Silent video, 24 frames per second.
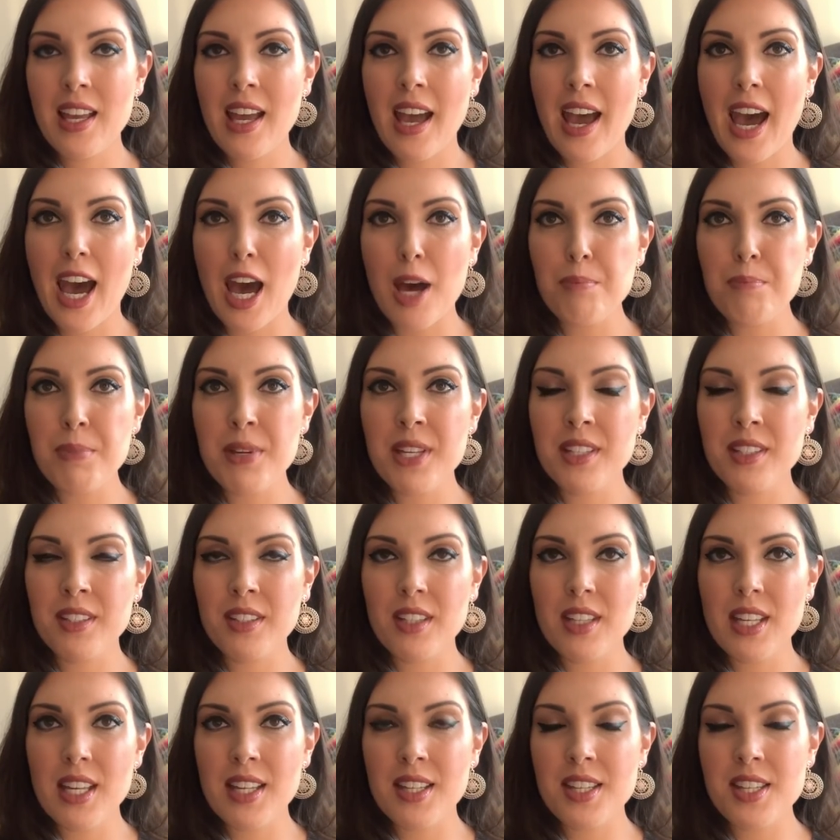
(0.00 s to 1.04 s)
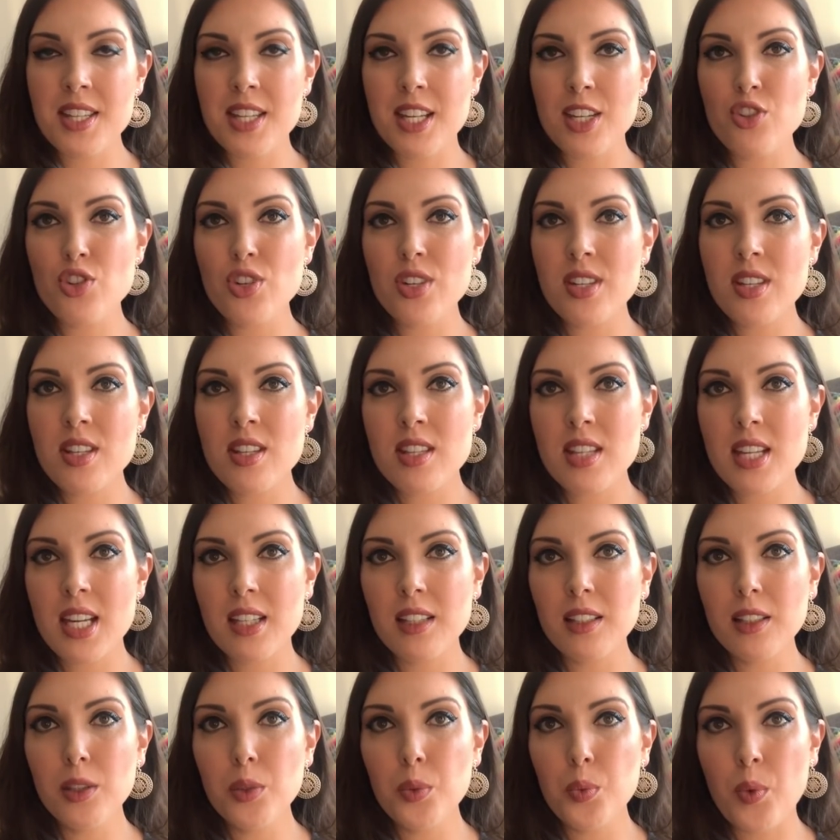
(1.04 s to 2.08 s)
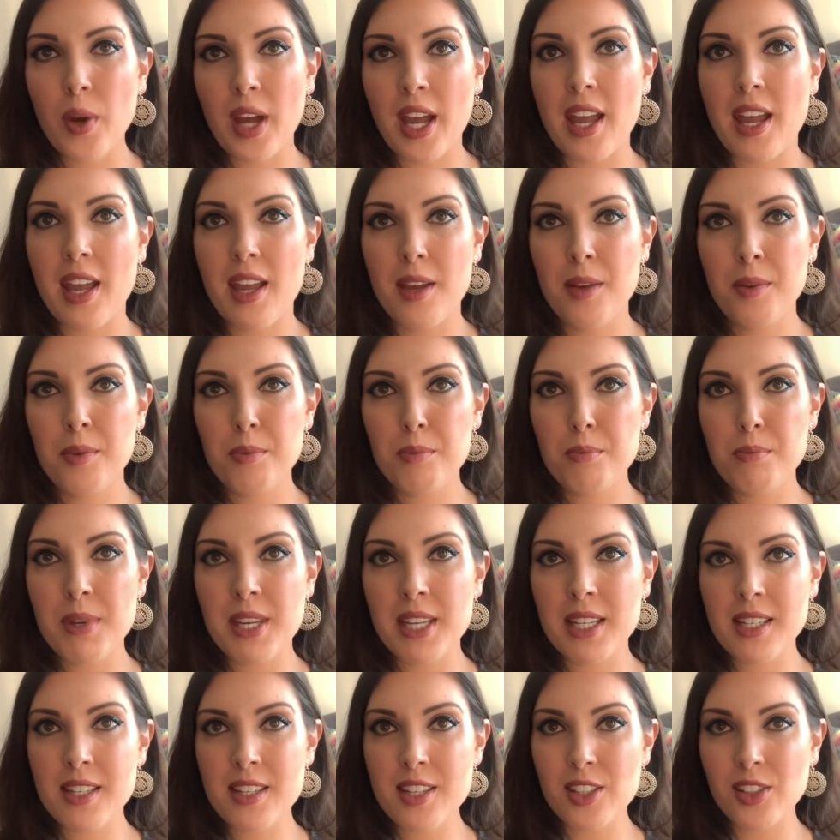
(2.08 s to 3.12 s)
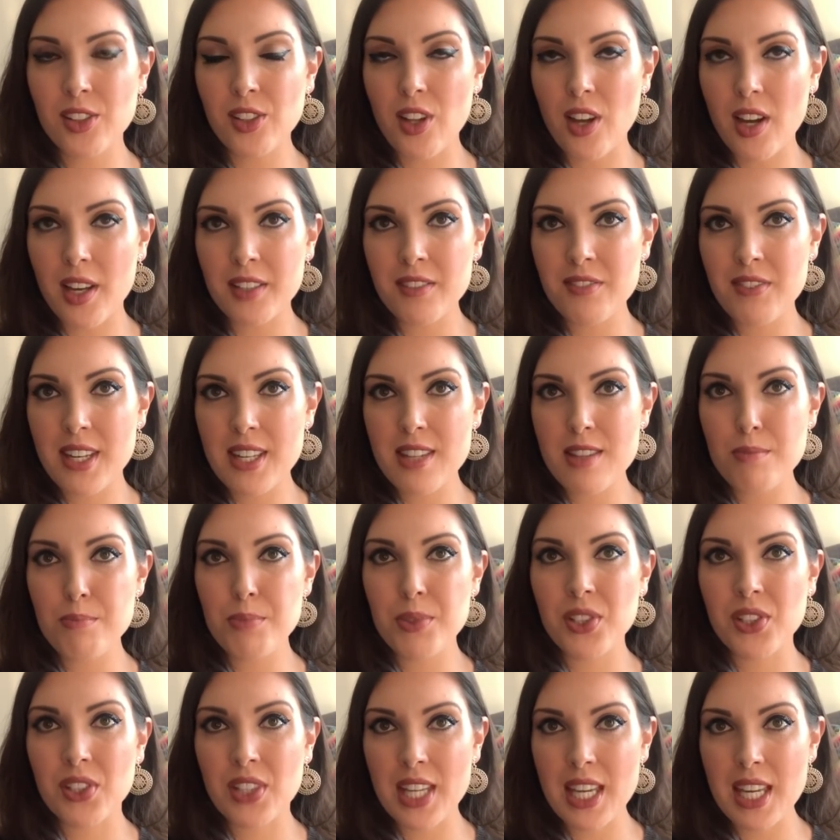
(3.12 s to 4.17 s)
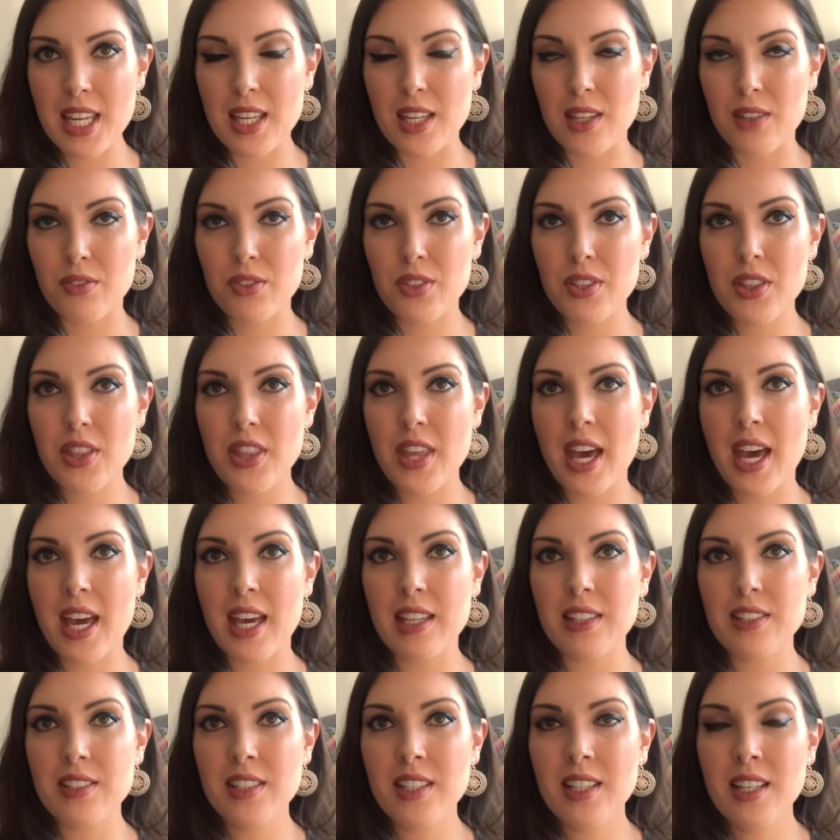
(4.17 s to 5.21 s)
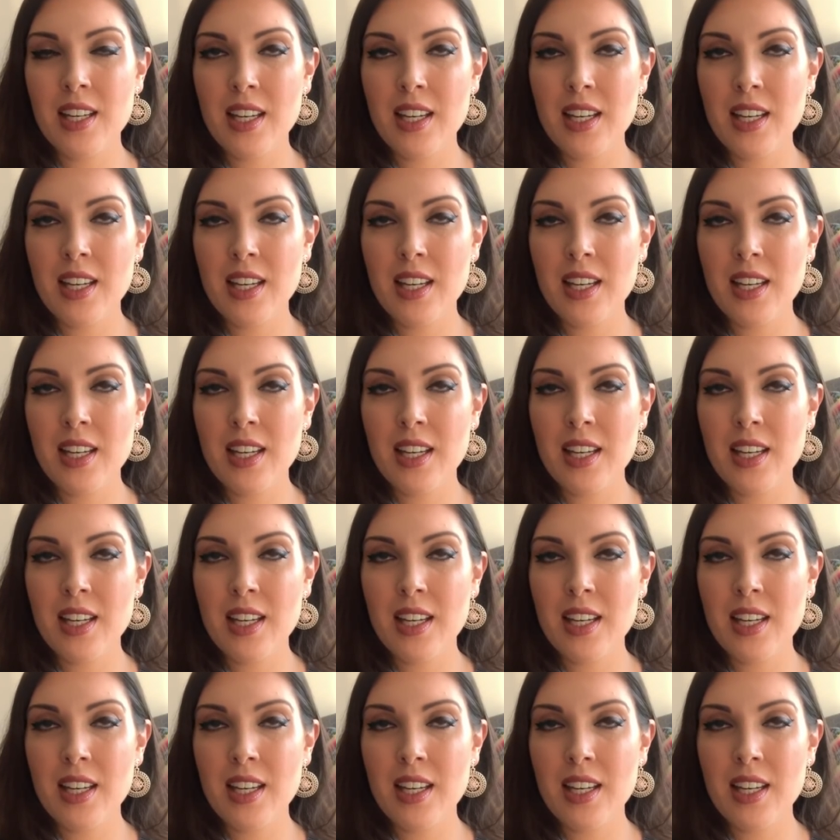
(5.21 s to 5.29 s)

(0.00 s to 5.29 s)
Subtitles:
happened in such a subtle way because a lot of us believed that